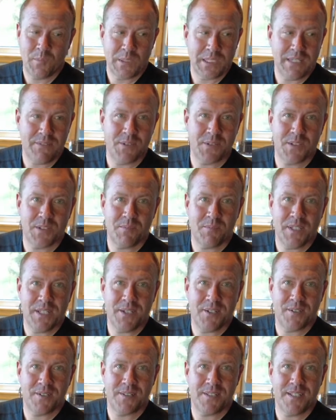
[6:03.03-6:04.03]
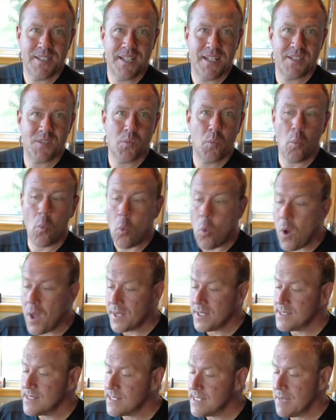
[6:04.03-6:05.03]
give it to them later. And that's
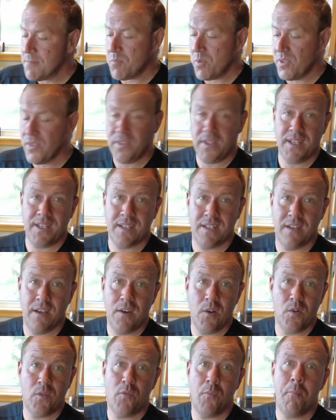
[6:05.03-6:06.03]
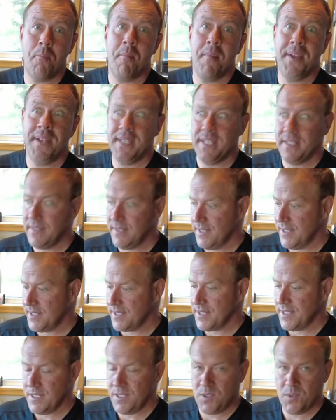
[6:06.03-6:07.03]
one simple thing out of many things
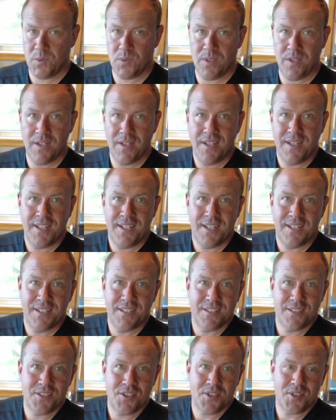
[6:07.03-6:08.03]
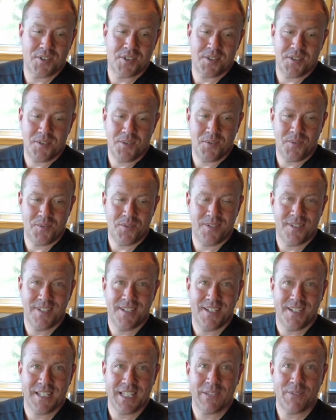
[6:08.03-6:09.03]
I do just to
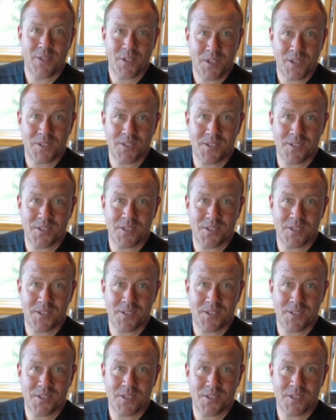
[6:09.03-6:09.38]
give dogs